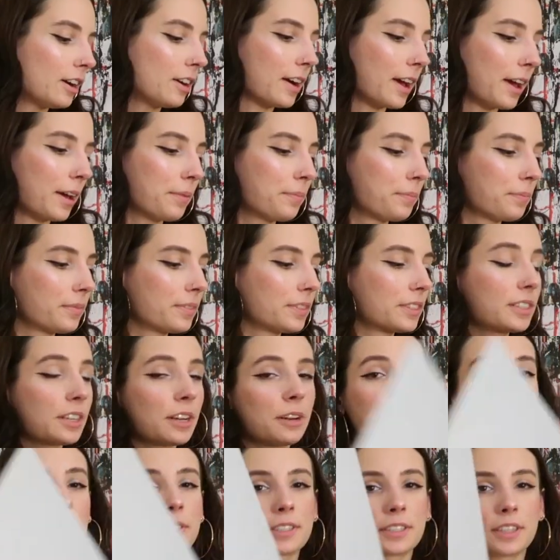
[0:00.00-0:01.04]
Okay,
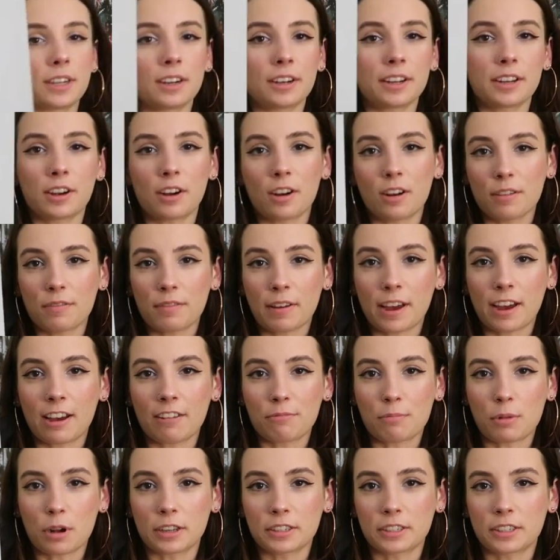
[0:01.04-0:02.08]
so starting off, I
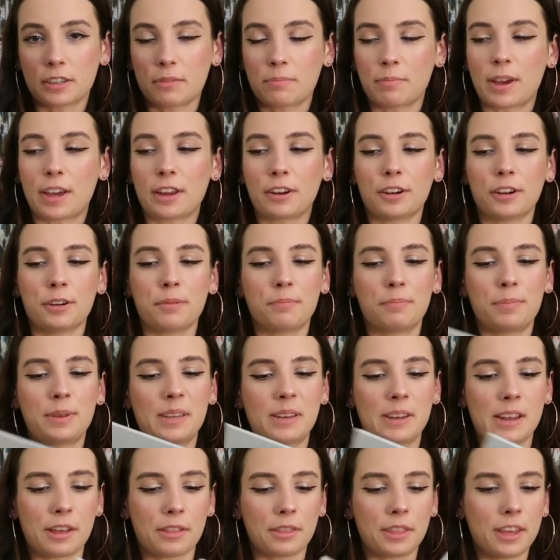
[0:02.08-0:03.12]
have Boston Manor, Be
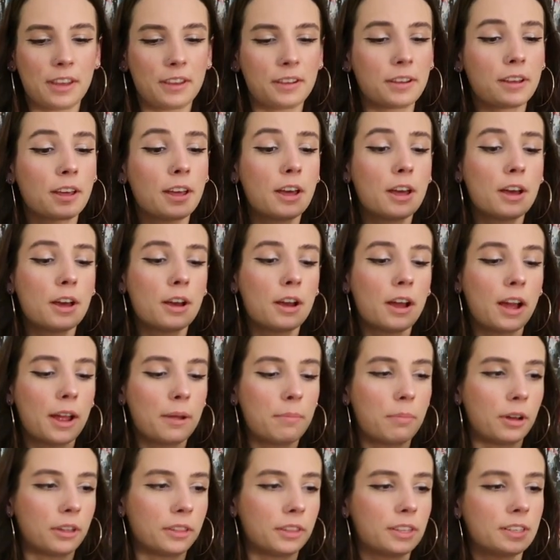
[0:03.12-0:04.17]
Nothing. I
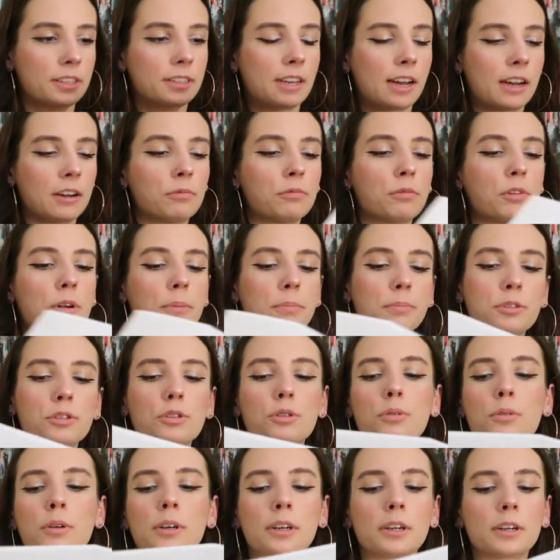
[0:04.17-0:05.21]
bought this at Warped
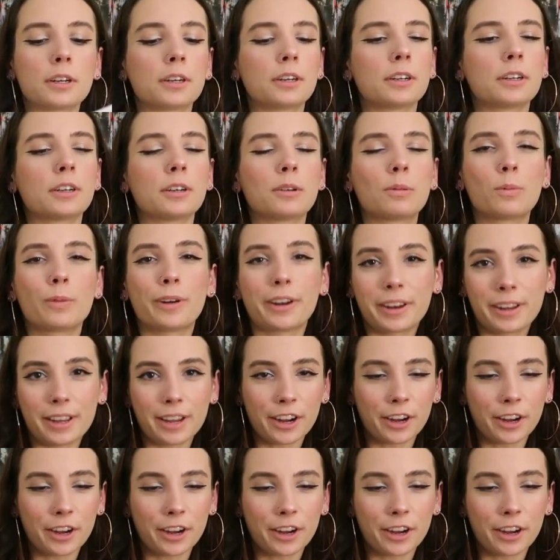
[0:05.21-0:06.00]
Tour 1